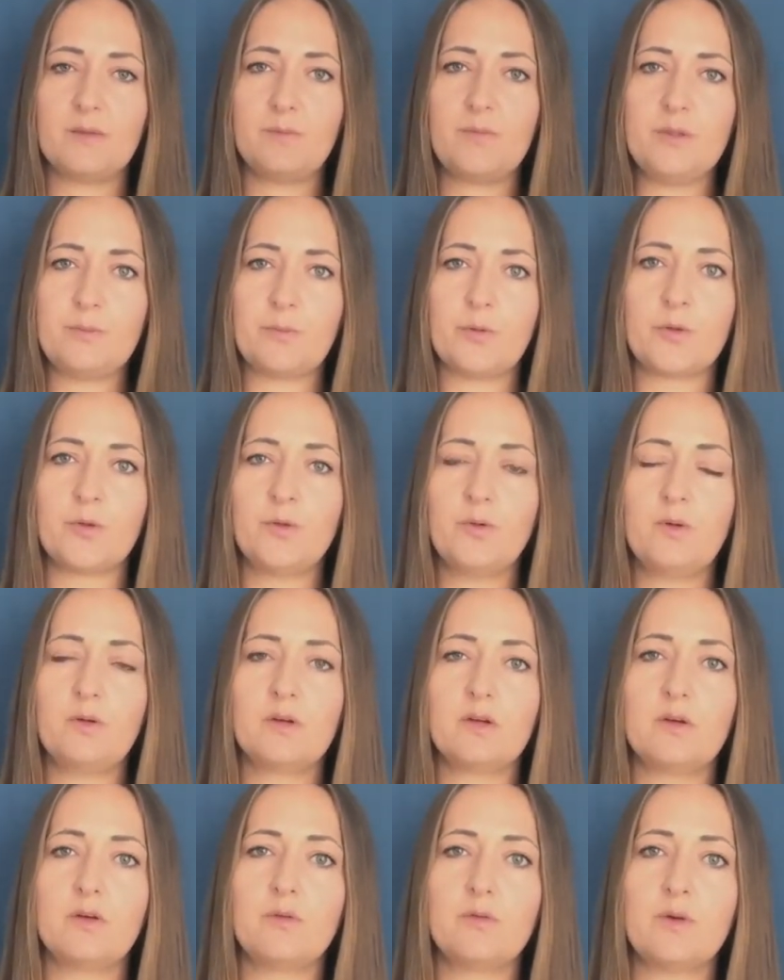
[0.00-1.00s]

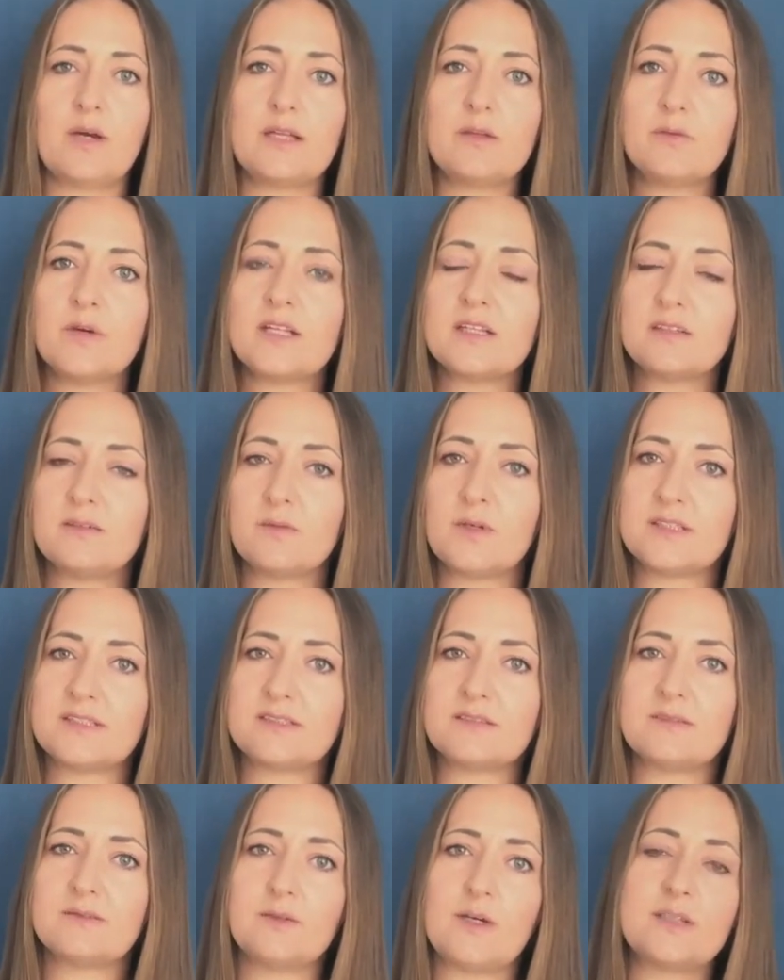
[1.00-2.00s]
people
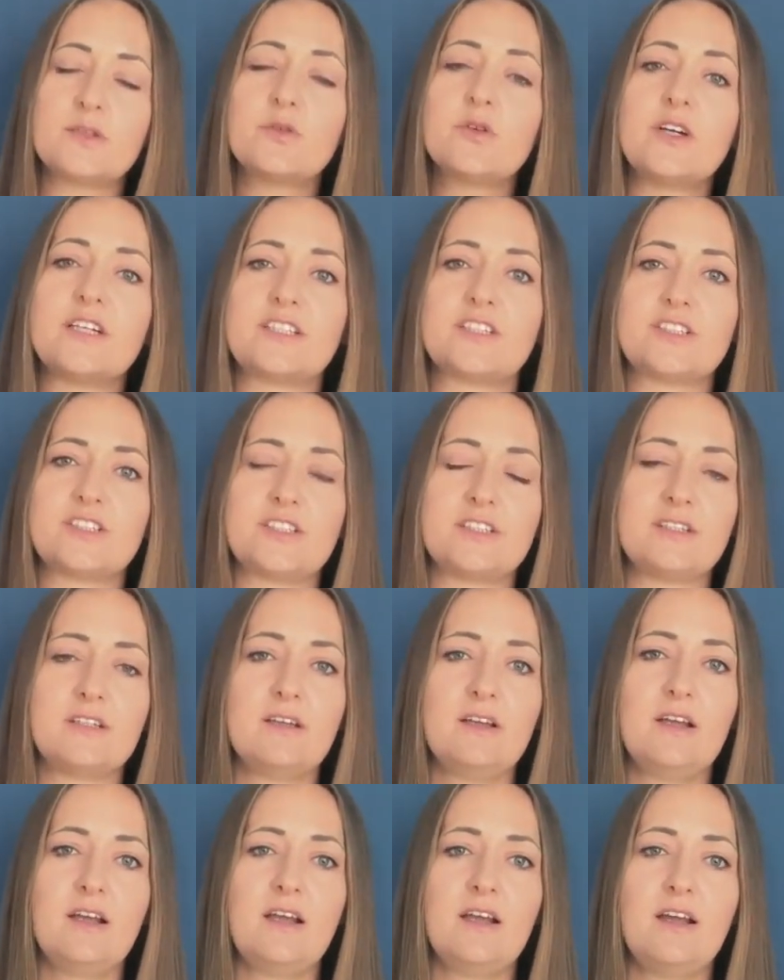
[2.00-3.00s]
one
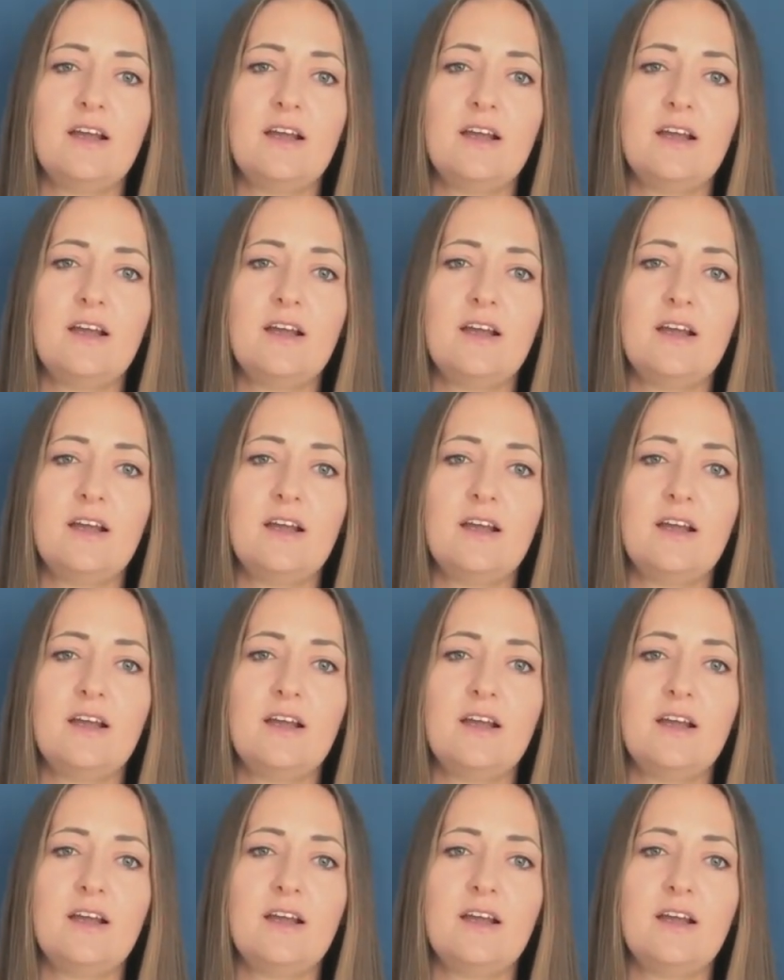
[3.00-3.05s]
question.